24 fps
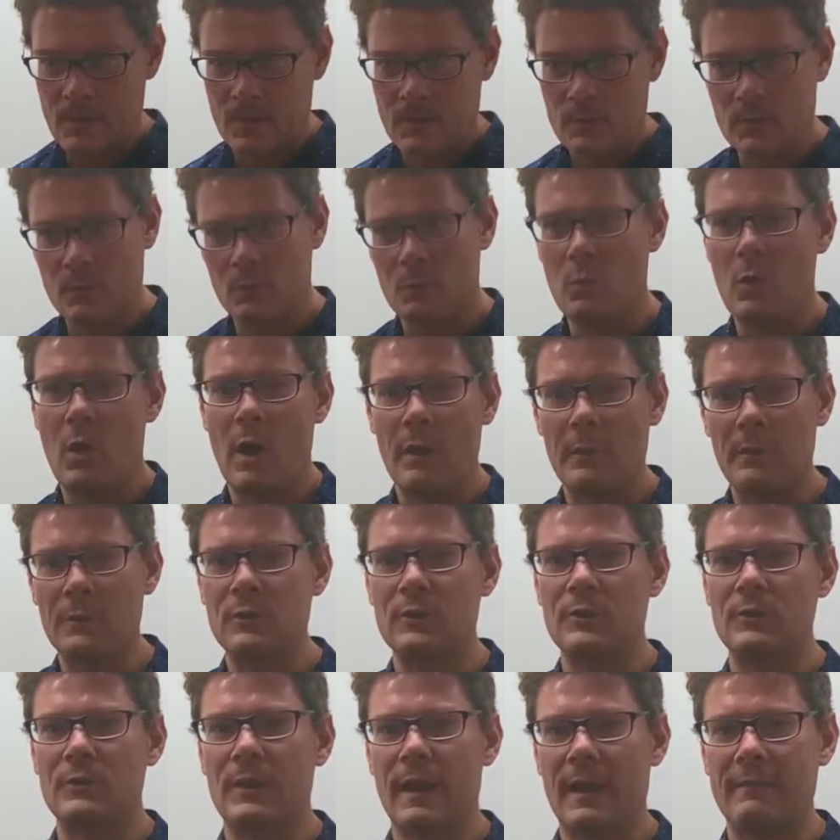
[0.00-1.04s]
So why
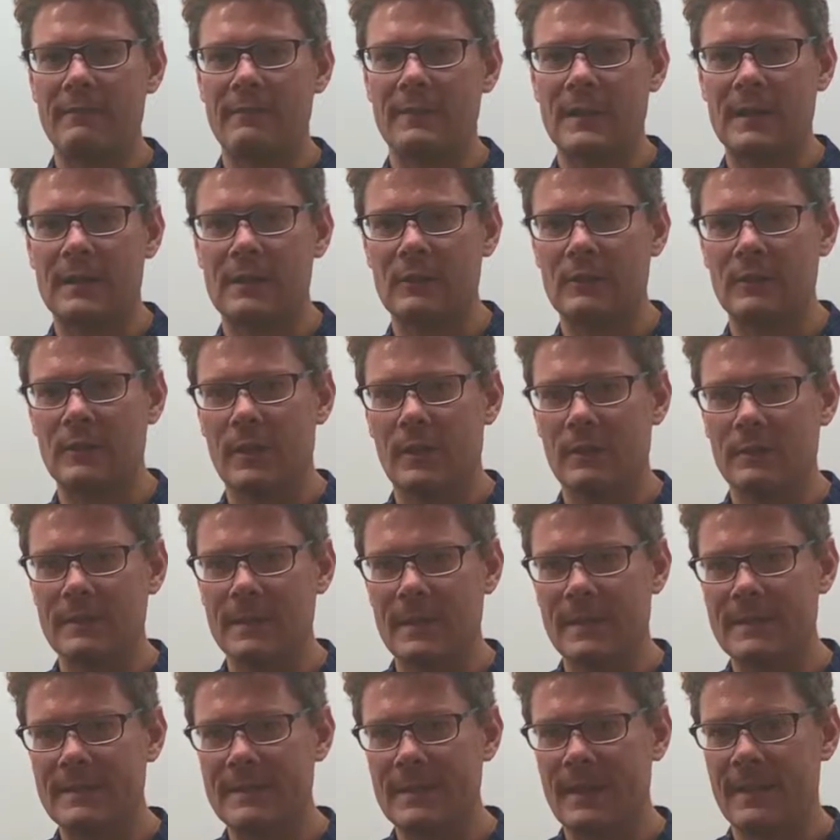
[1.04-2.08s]
would you have little or no
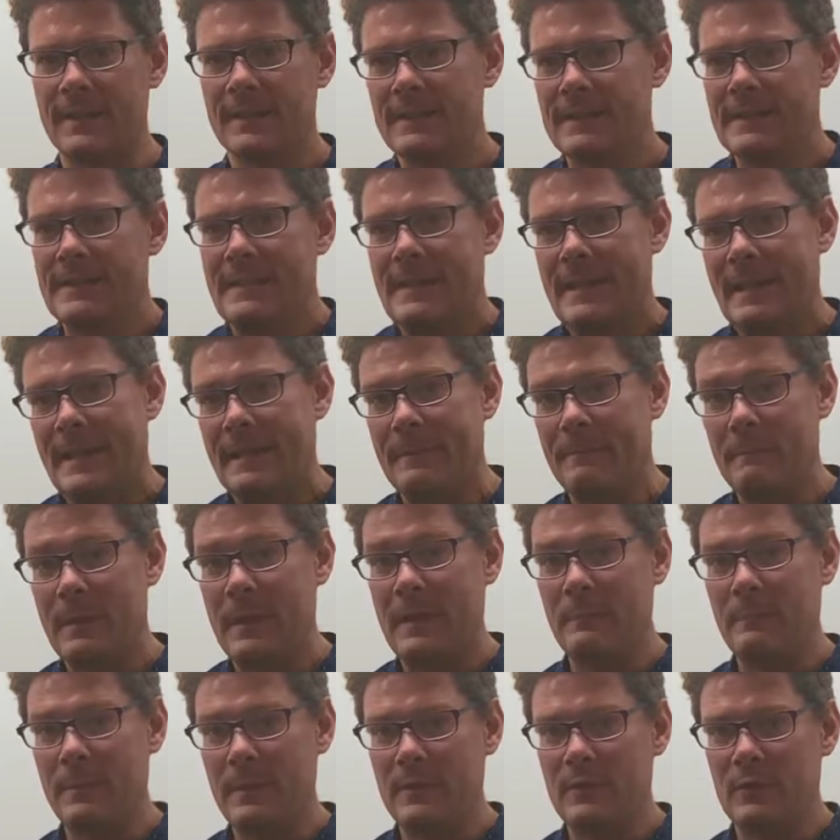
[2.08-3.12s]
data? It
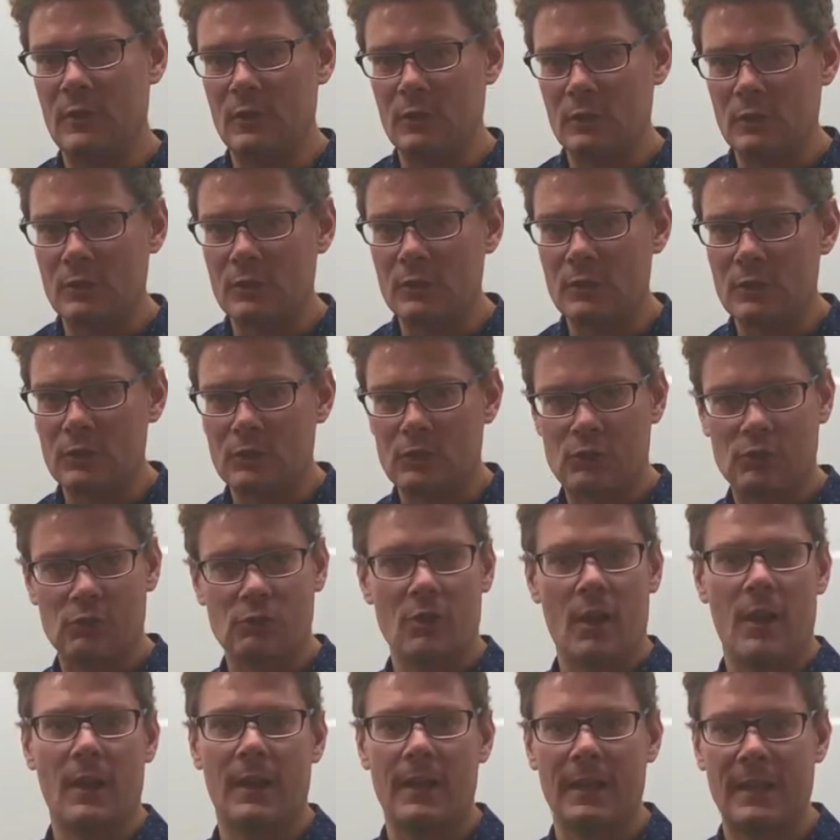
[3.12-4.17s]
may be that you're
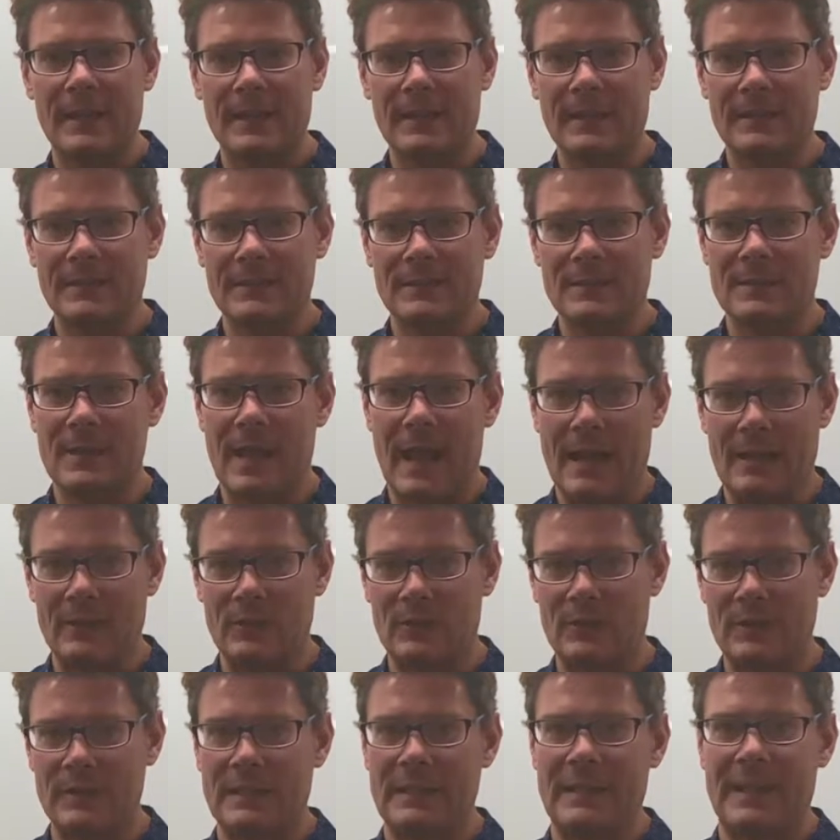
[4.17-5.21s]
struggling to
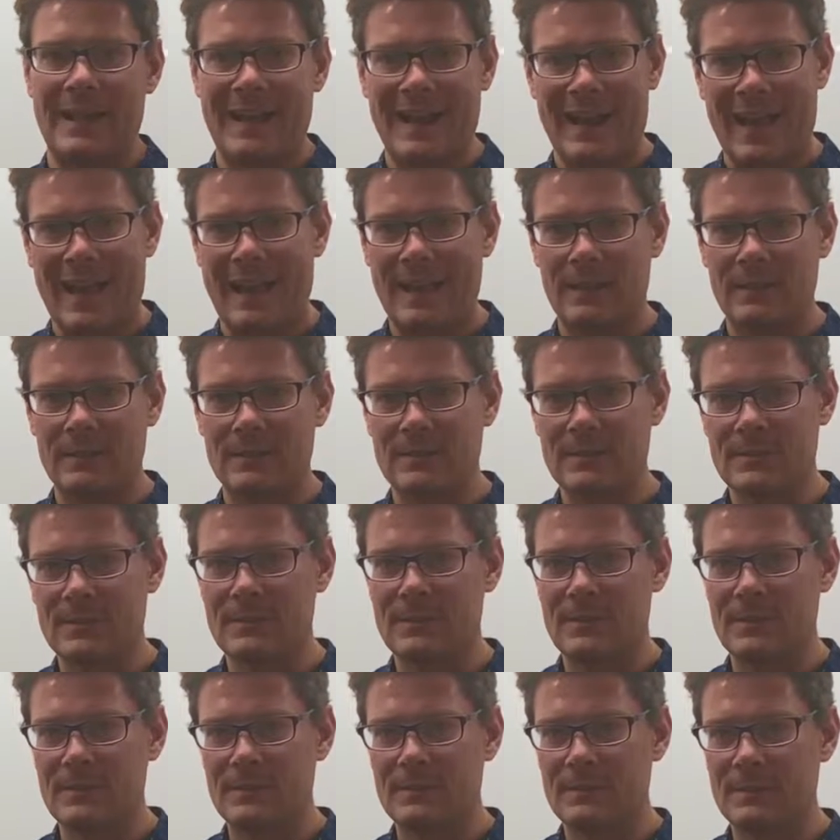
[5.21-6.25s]
actually collect
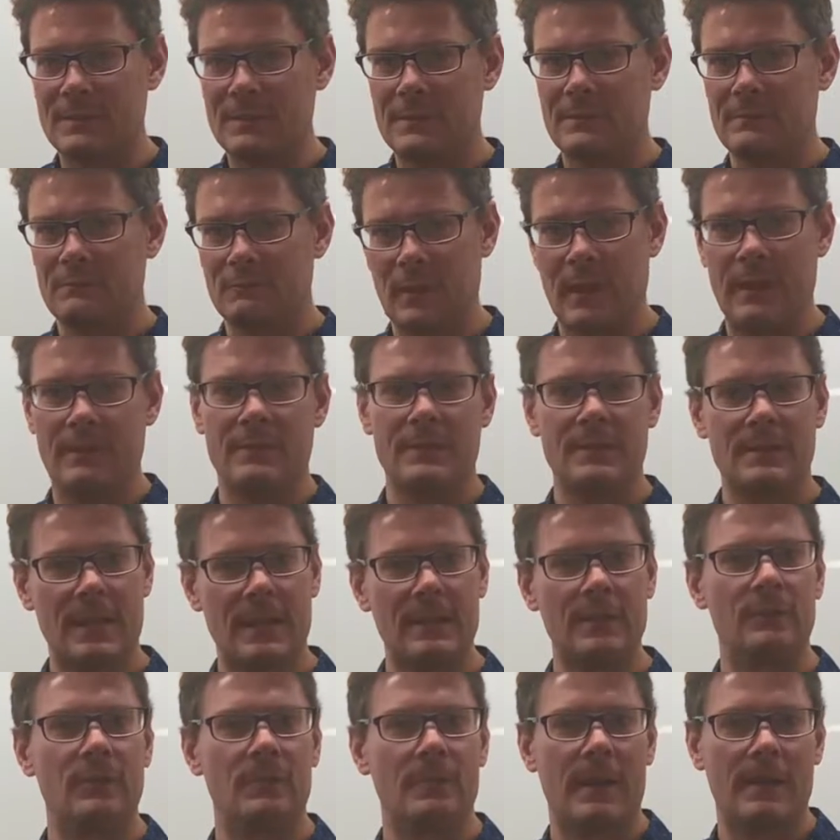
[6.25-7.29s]
relevant
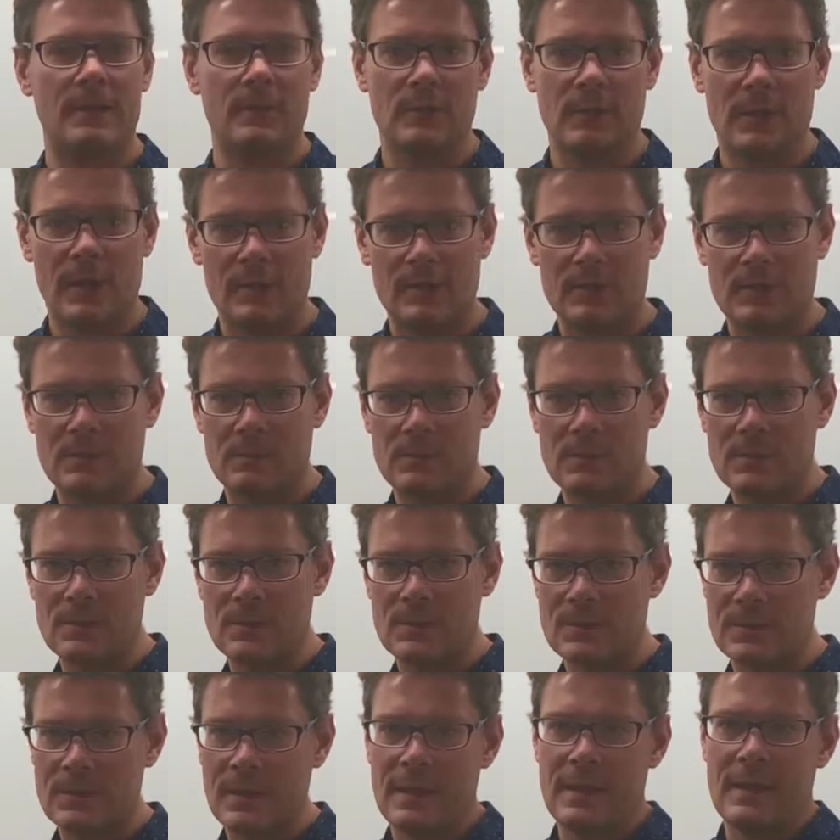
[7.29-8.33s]
data about your
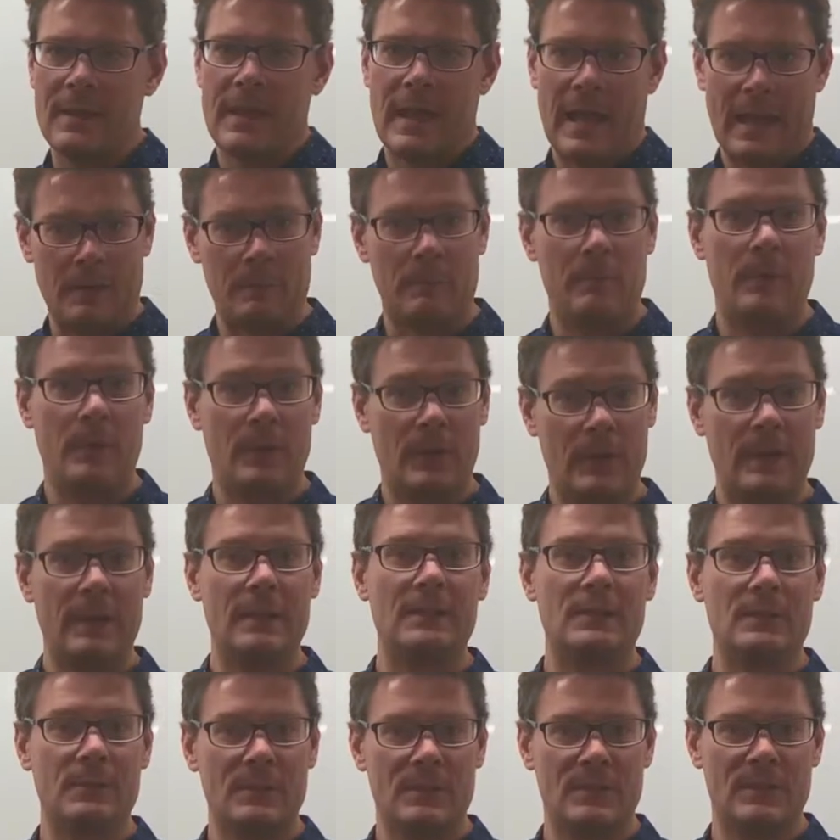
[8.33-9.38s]
customers and put it
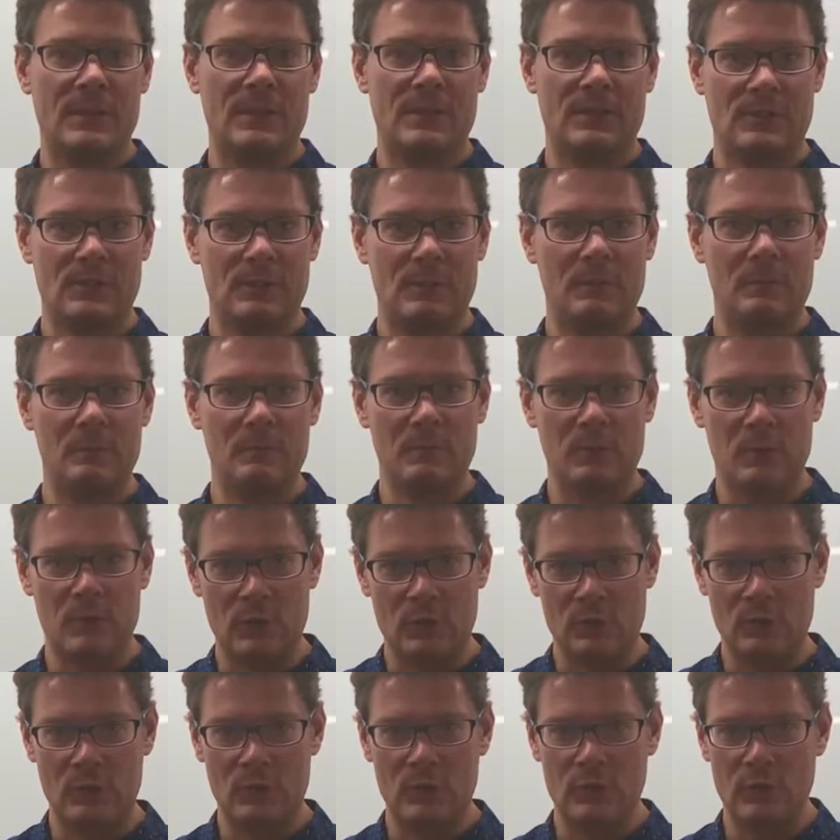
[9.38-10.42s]
into a system
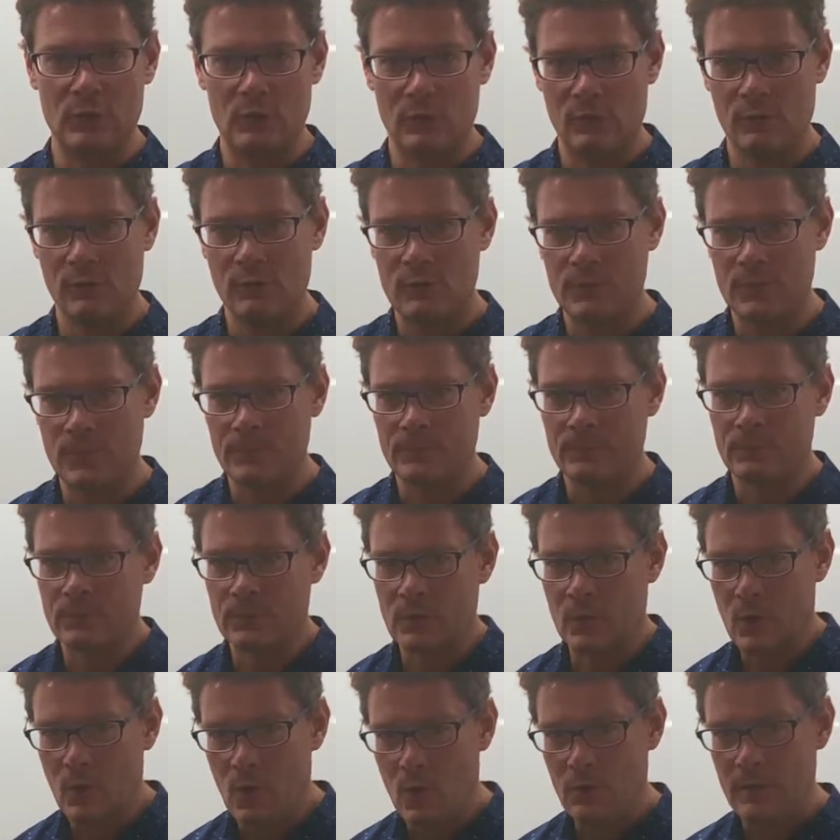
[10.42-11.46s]
that you can use,
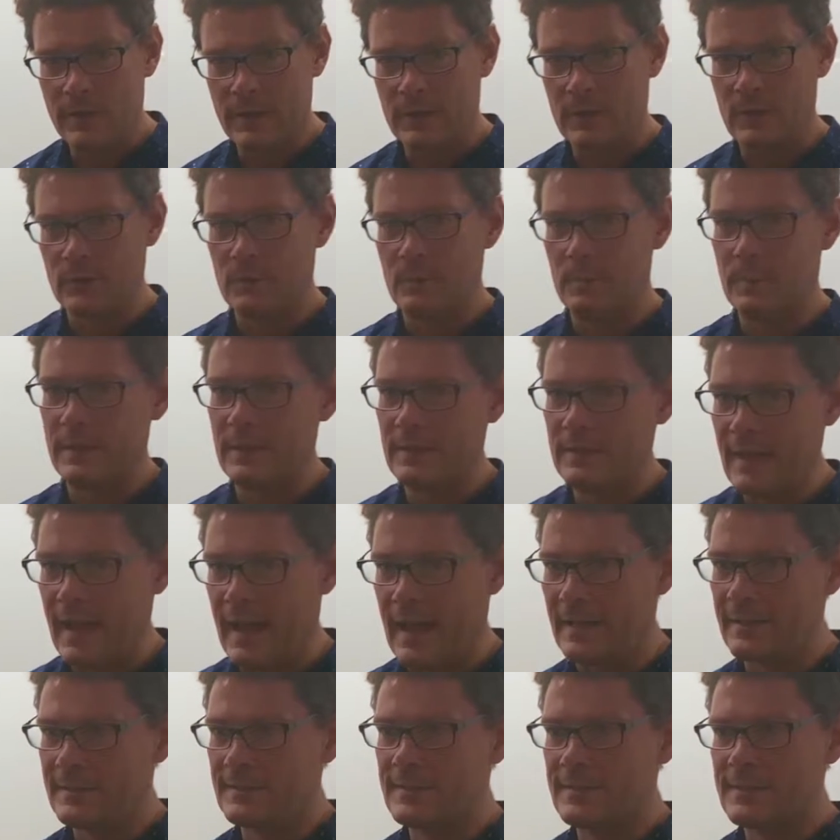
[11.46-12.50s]
or it could be
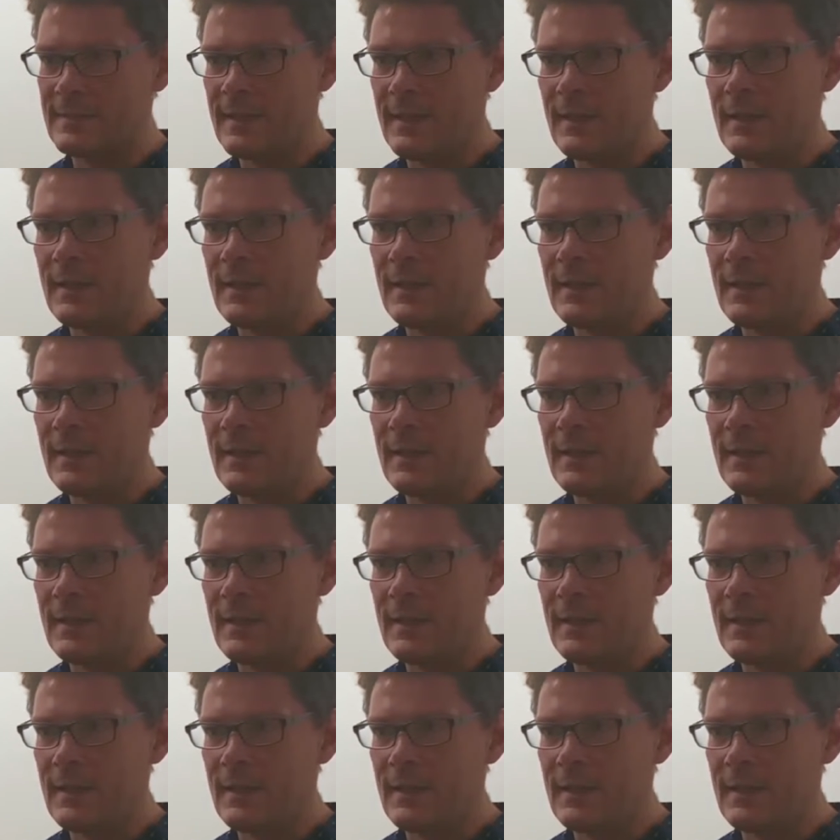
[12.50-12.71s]
that